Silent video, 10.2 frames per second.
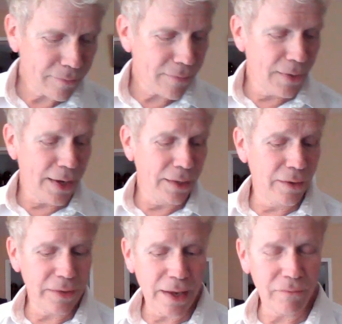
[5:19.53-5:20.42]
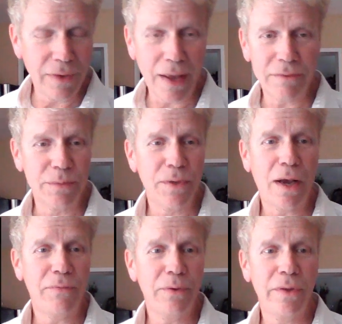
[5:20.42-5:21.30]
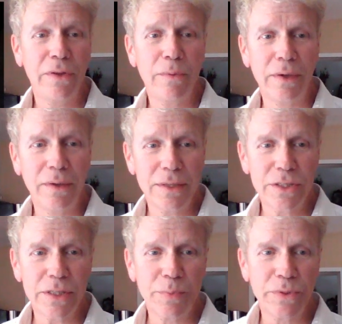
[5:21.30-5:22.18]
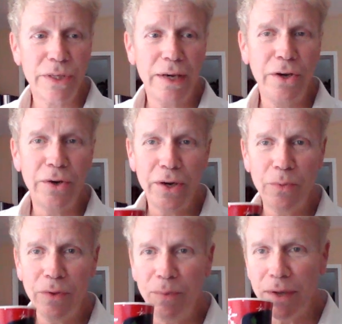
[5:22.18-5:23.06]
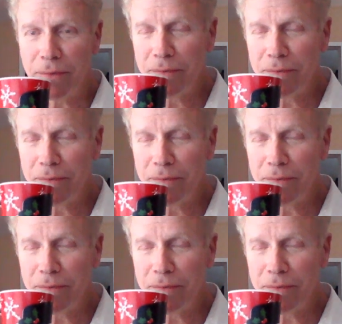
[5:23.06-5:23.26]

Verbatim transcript: I'd love to have, have some coffee with you, but let's just pretend you're here with me.